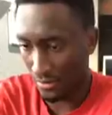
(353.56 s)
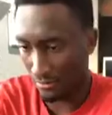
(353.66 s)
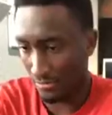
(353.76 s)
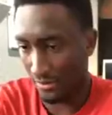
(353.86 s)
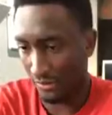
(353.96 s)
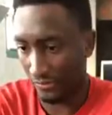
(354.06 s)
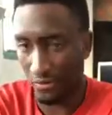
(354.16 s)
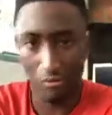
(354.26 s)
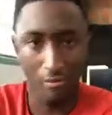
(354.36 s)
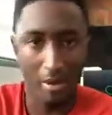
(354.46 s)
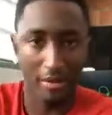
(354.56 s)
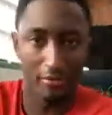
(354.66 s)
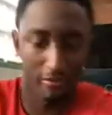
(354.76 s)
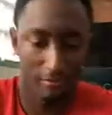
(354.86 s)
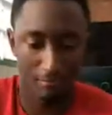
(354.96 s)
That's the whole
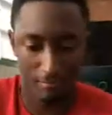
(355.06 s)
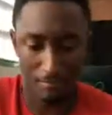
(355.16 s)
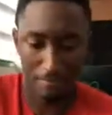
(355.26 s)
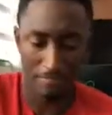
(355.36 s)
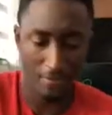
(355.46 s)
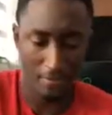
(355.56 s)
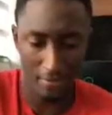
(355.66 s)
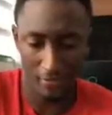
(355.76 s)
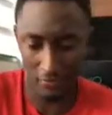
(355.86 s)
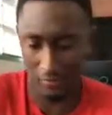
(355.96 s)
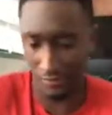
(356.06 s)
box, and that's the